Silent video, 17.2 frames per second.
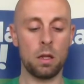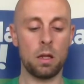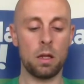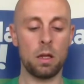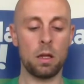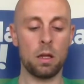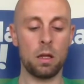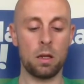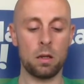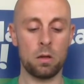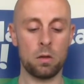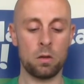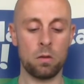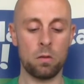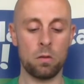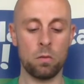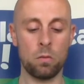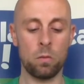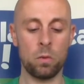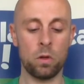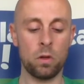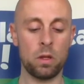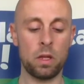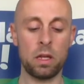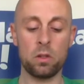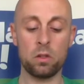And we
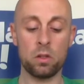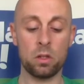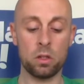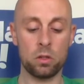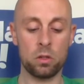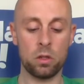are then just going to